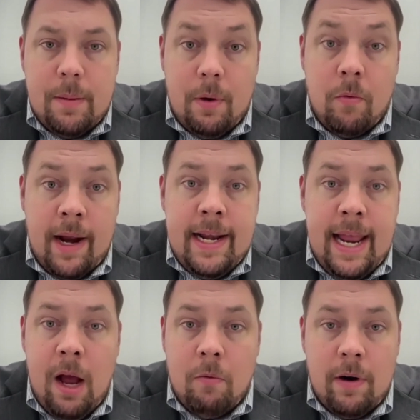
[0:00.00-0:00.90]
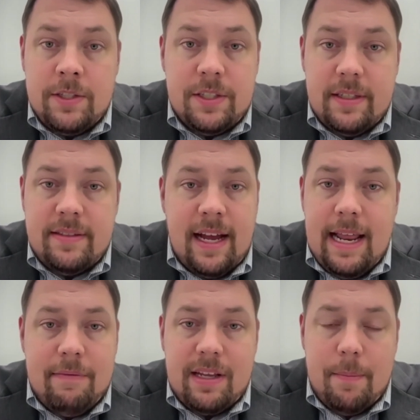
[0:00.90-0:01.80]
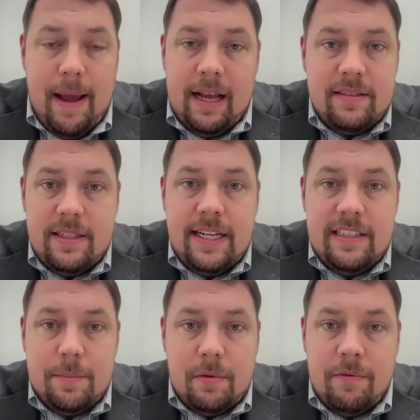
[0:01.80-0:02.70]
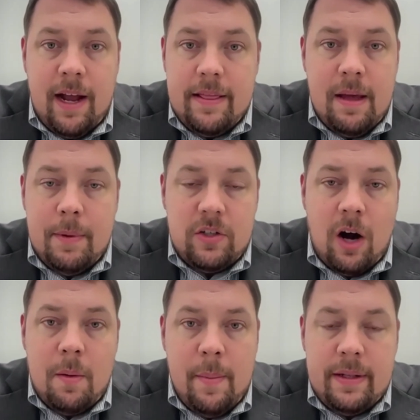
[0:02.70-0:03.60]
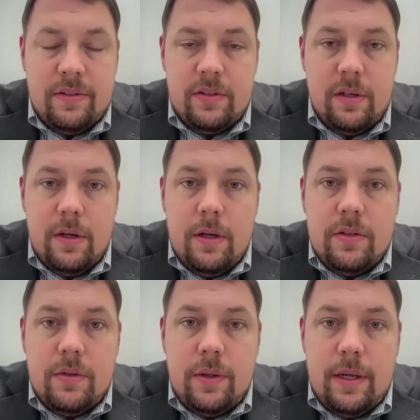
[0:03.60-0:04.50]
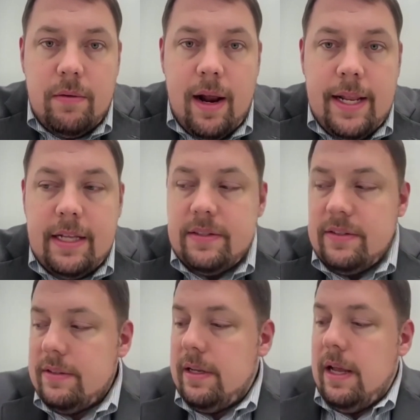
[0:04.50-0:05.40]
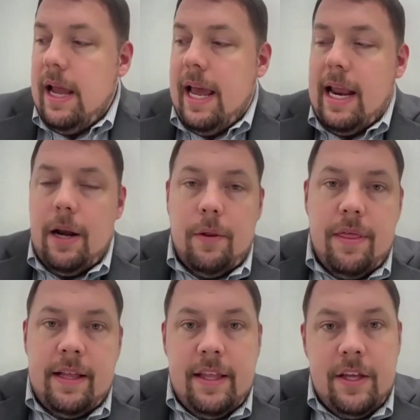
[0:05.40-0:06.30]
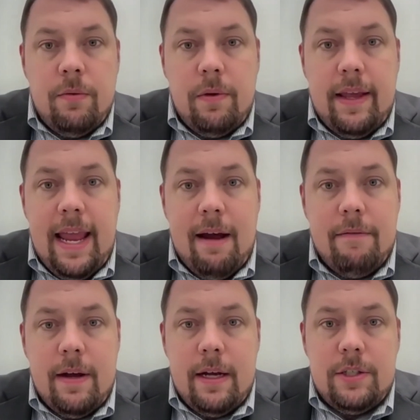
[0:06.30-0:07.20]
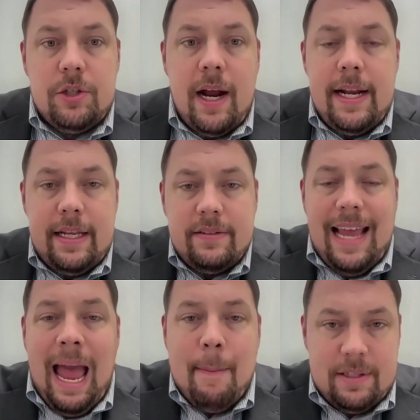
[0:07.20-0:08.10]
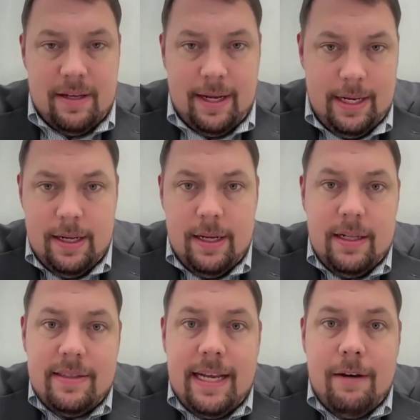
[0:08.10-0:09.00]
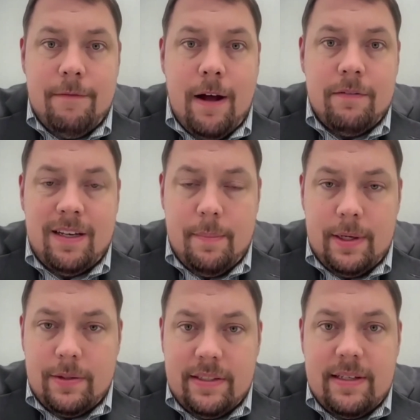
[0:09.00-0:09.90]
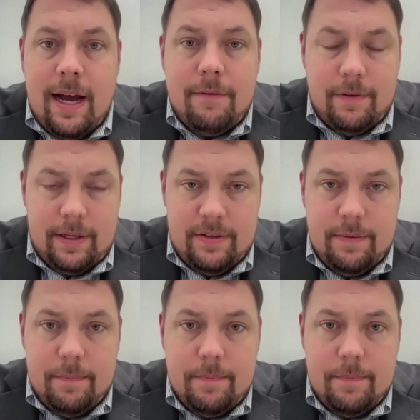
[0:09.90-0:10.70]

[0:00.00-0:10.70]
But right now, Russia does not have the capacity to provide that much armaments to the Iranians. And I don't think that you really have a Chinese appetite to get involved in a Middle East conflict.